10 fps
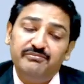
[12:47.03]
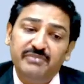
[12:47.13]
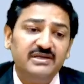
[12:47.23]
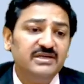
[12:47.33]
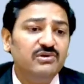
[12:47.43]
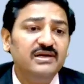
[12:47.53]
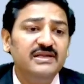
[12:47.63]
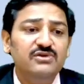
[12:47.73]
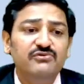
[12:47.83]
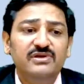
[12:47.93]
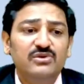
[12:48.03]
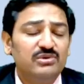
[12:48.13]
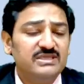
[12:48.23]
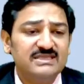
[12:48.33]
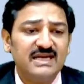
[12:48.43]
particularly you will
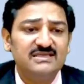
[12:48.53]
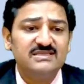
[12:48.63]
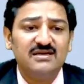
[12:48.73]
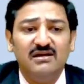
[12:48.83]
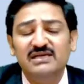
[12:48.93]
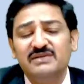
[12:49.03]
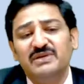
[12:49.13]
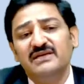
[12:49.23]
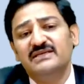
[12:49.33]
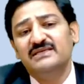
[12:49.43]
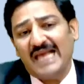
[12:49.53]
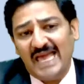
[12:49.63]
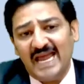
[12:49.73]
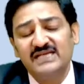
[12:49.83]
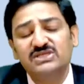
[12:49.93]
notice that ultimately it
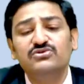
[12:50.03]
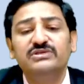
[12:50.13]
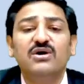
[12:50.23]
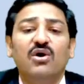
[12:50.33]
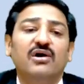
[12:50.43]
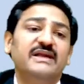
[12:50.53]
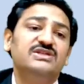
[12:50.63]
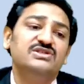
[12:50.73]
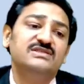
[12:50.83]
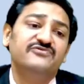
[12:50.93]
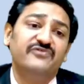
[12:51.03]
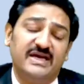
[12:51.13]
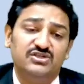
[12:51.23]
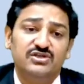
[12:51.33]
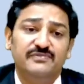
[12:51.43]
adds to the organization's
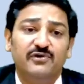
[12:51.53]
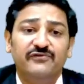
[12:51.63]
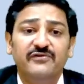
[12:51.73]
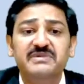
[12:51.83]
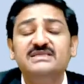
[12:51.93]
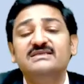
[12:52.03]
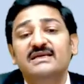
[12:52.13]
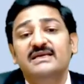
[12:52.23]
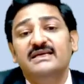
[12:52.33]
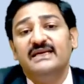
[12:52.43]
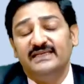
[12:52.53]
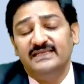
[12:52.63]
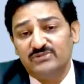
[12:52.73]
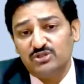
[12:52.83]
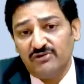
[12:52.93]
financial performance in
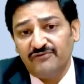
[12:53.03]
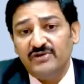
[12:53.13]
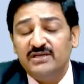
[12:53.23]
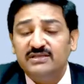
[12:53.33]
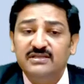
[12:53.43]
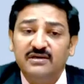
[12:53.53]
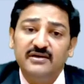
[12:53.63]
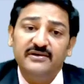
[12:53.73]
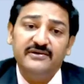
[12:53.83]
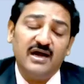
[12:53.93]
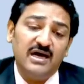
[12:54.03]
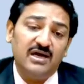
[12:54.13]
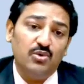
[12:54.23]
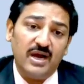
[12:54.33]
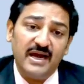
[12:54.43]
terms of the
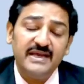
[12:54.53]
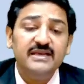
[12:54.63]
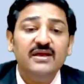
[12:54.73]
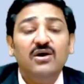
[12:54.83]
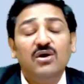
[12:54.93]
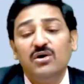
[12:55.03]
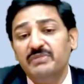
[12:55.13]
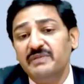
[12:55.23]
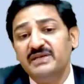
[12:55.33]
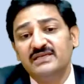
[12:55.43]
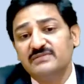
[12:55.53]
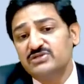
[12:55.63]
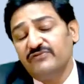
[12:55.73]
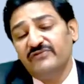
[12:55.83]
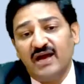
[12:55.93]
ROI or maybe in terms
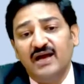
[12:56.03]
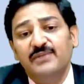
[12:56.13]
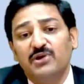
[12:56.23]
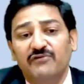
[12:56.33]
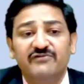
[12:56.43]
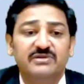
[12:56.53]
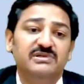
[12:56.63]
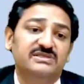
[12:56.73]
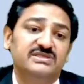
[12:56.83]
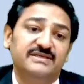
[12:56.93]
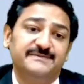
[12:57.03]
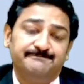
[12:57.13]
of the higher profitability.